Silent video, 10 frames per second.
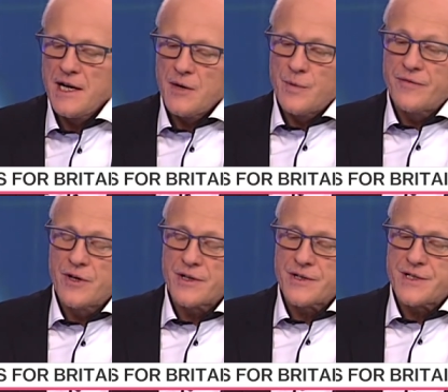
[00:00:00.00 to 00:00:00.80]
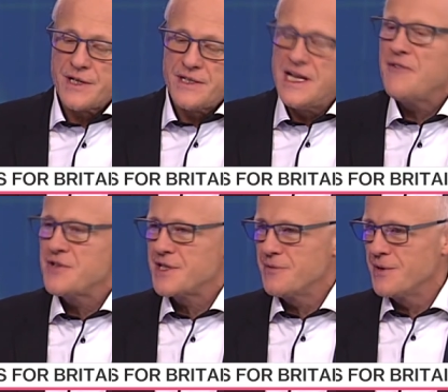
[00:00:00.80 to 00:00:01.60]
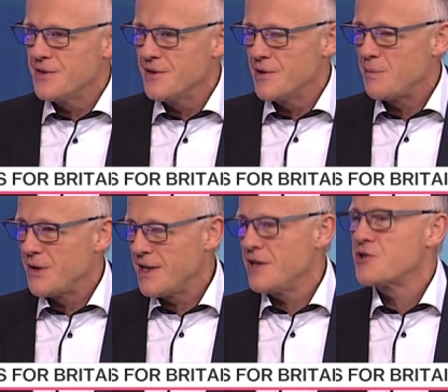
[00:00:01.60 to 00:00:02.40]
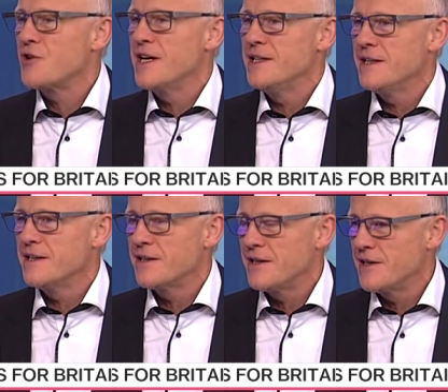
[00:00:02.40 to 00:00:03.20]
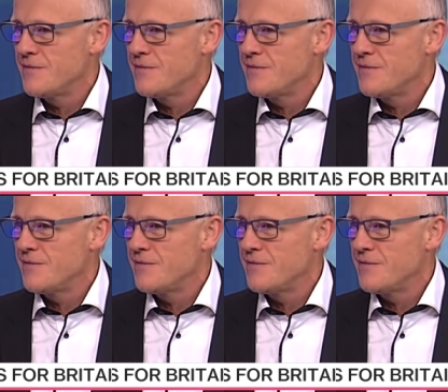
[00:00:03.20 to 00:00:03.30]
We've got a deficit with Europe on our trading